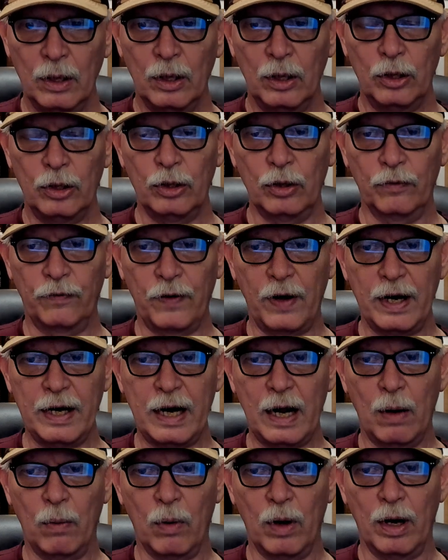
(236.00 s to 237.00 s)
you'll find
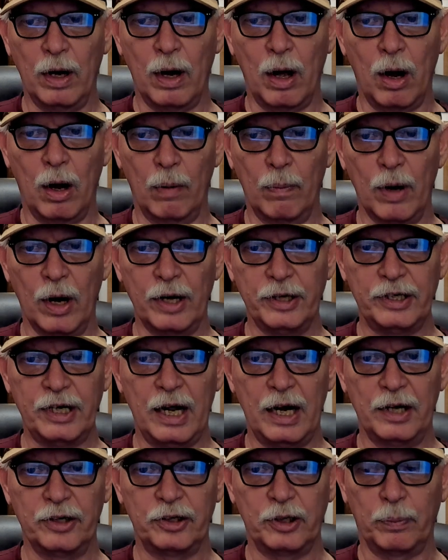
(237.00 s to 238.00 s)
out what our
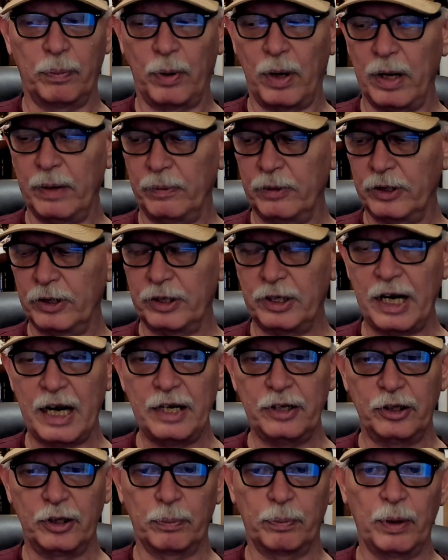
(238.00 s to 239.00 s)
Montana
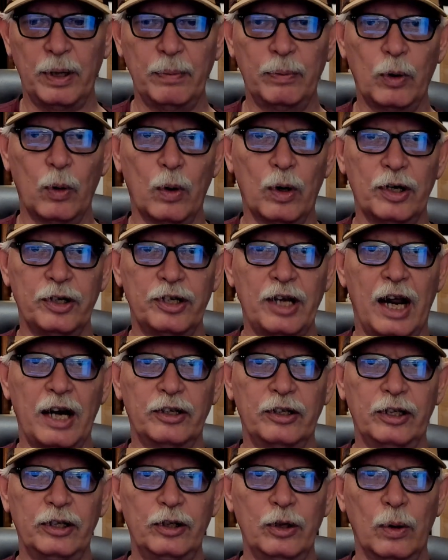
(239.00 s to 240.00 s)
State Supreme Court is
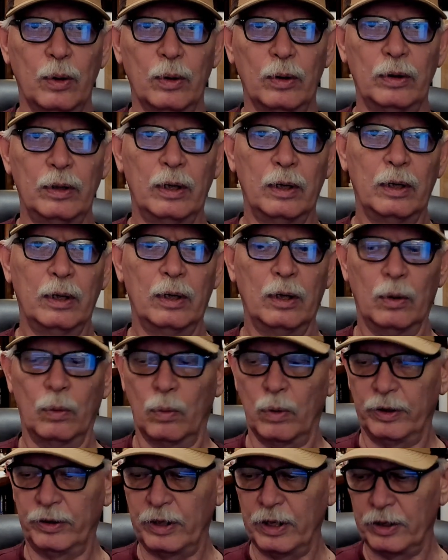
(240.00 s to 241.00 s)
actually doing
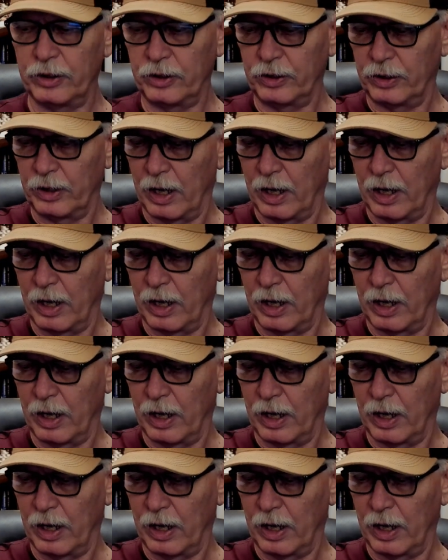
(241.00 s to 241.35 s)
with this